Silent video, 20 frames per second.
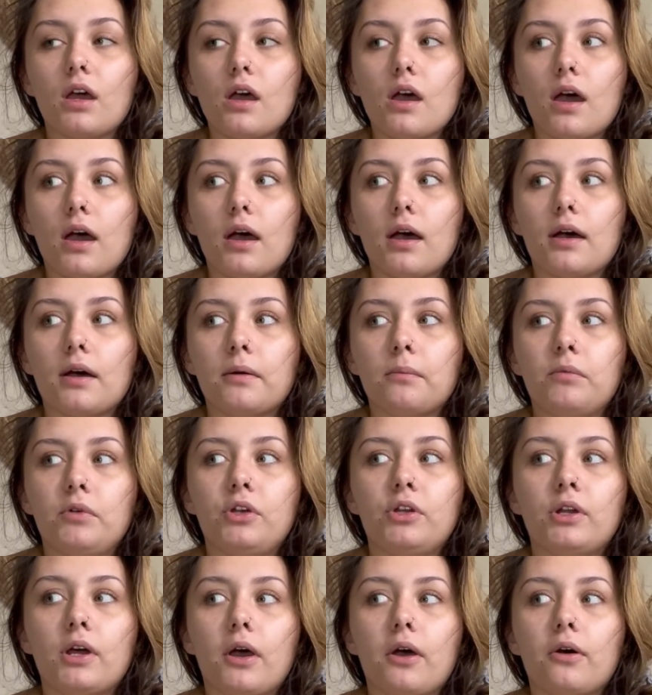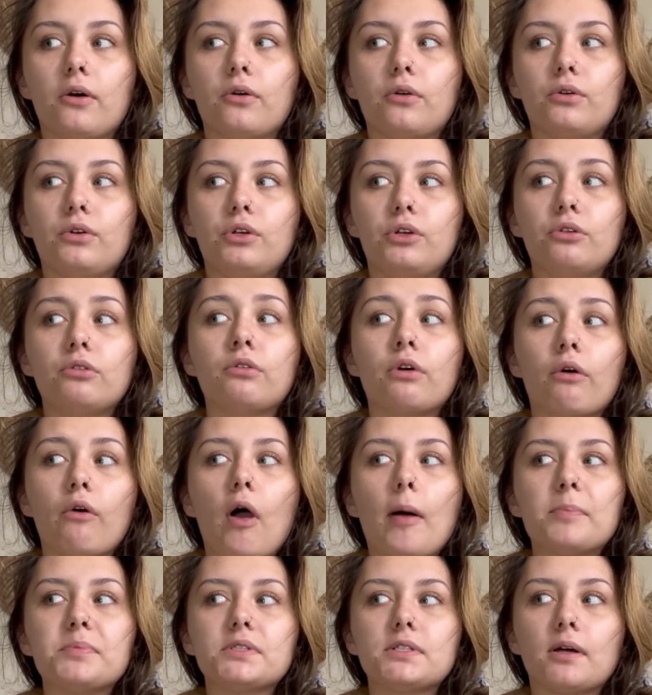Um, you know, you grow
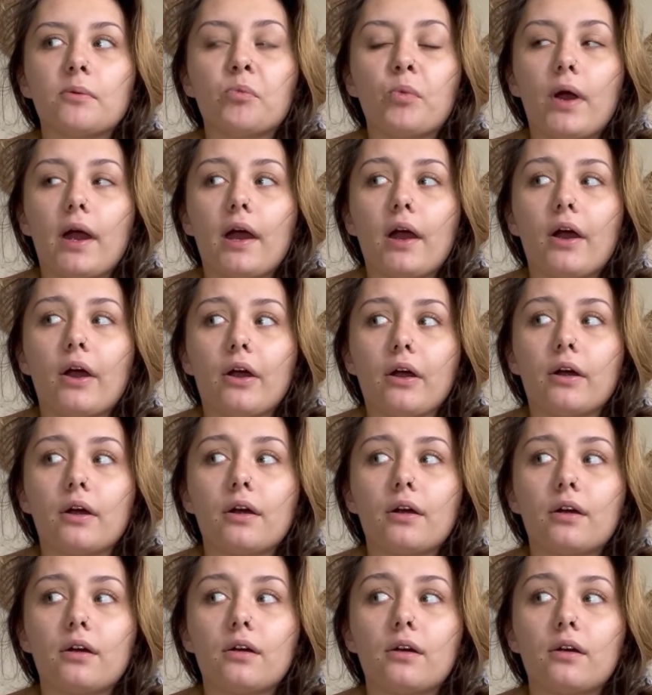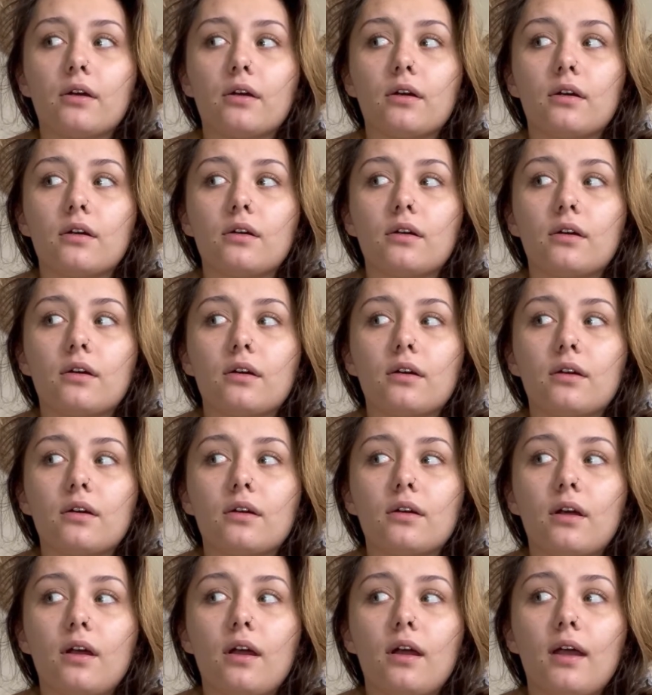up somewhere
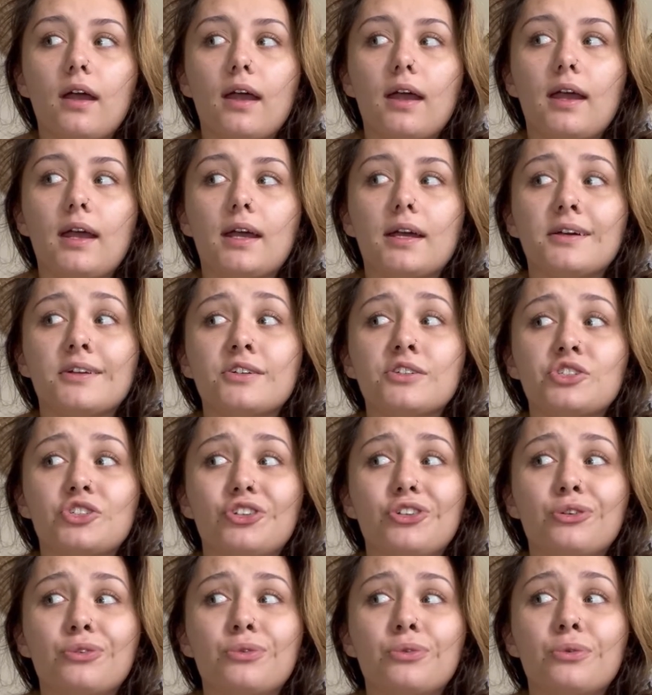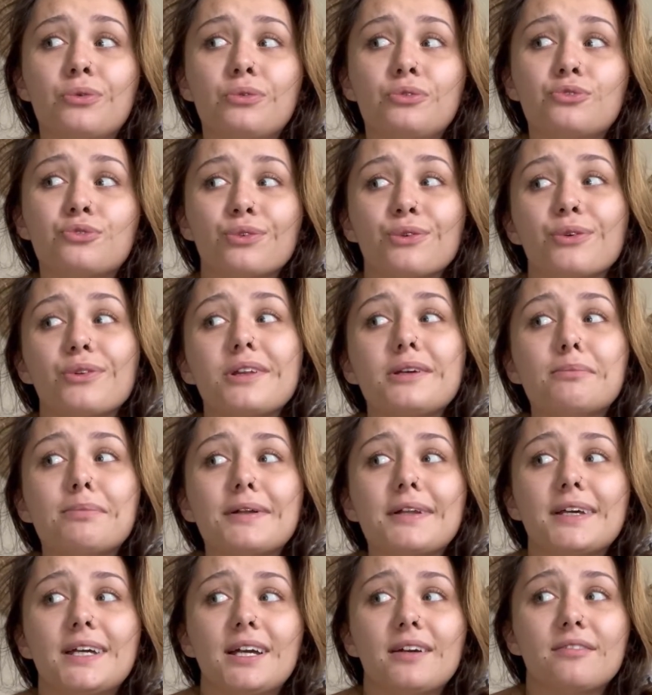and you truly
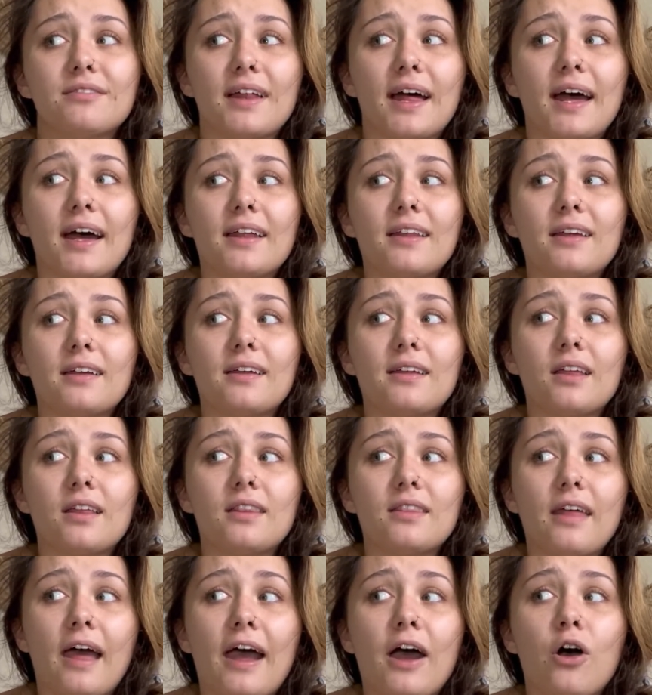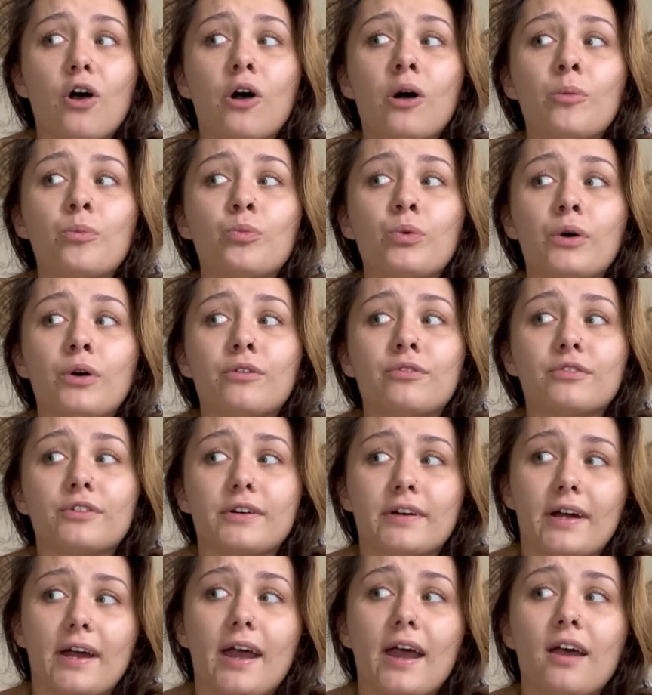believe that that home will
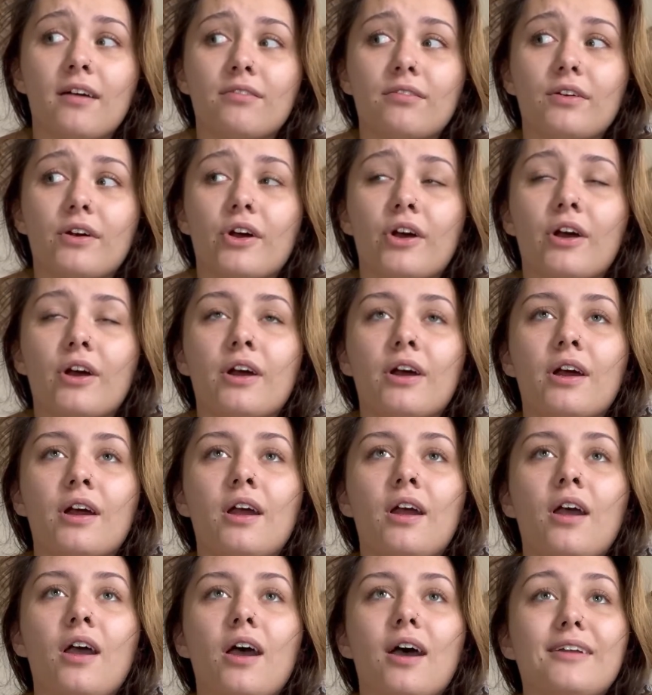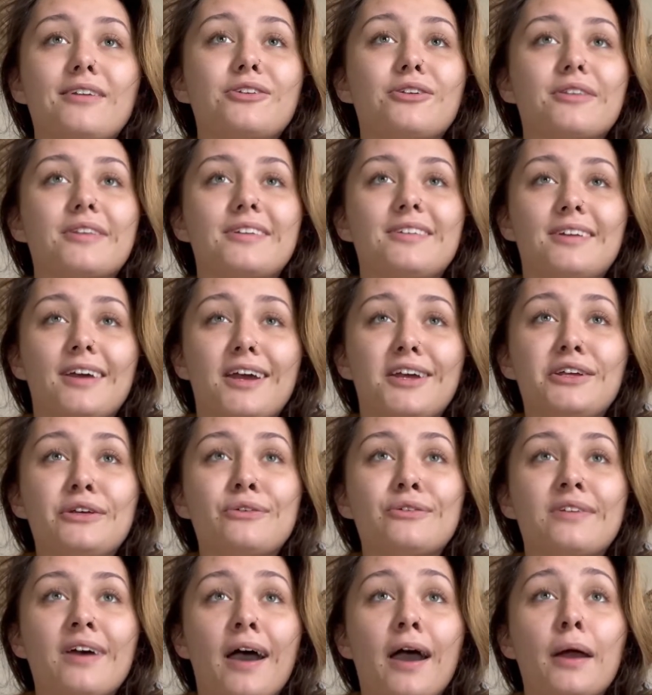forever, until the day you
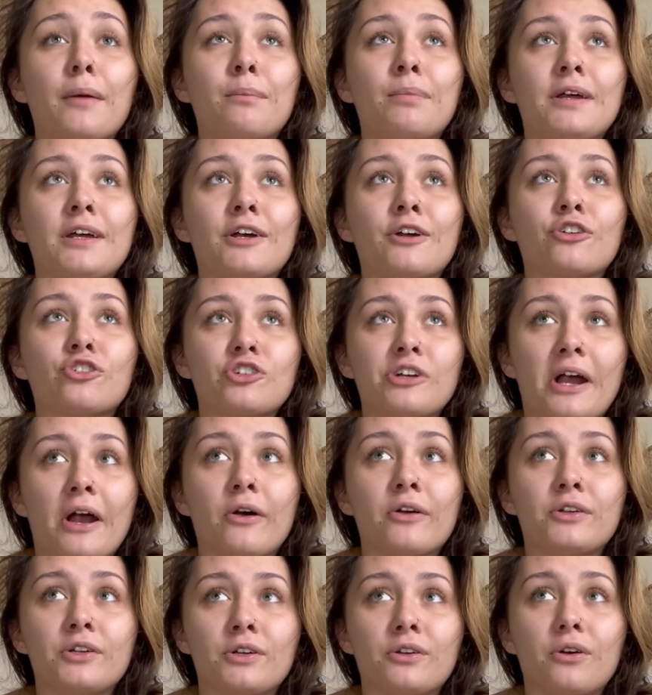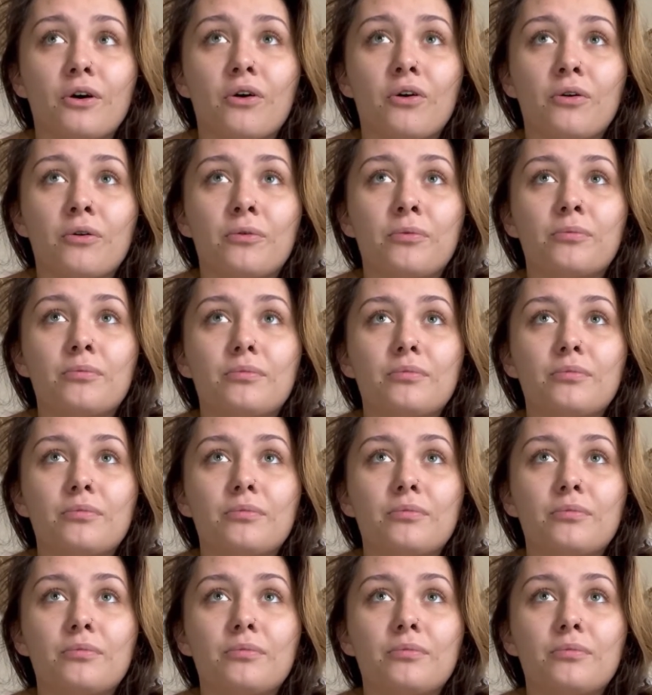die, be your childhood home.